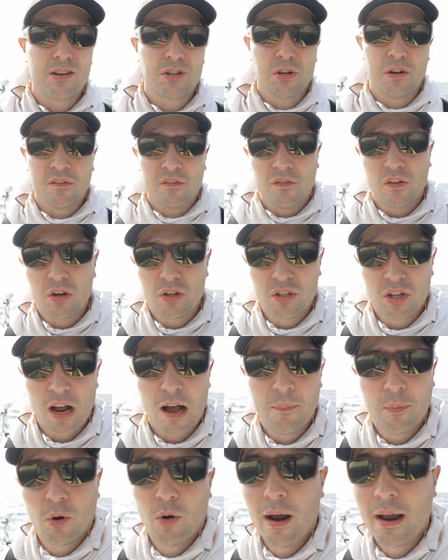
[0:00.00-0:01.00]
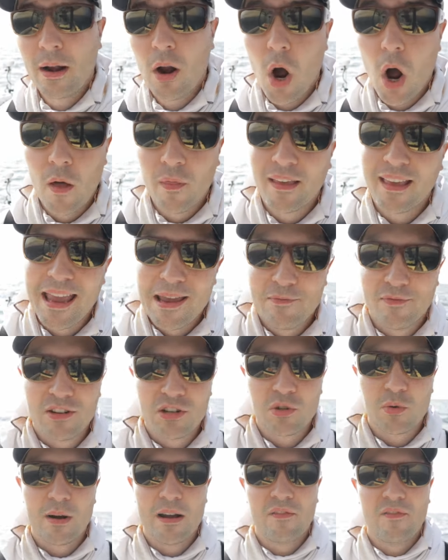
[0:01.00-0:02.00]
as your first upgrade on the
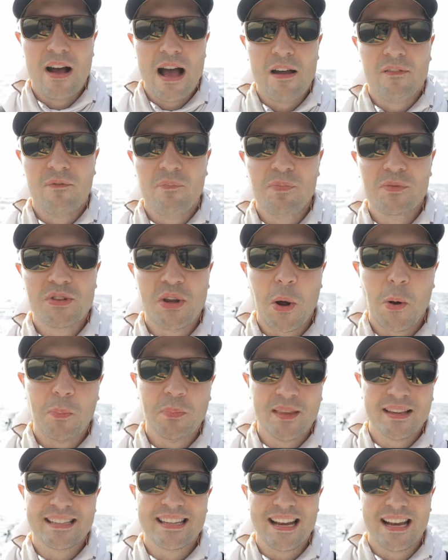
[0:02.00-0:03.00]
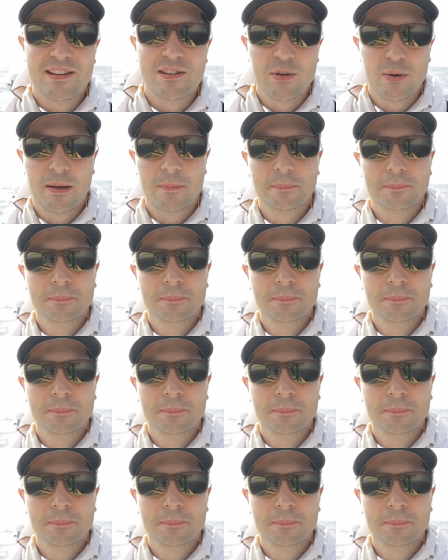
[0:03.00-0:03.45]
Gamefish 25. So let's get into it.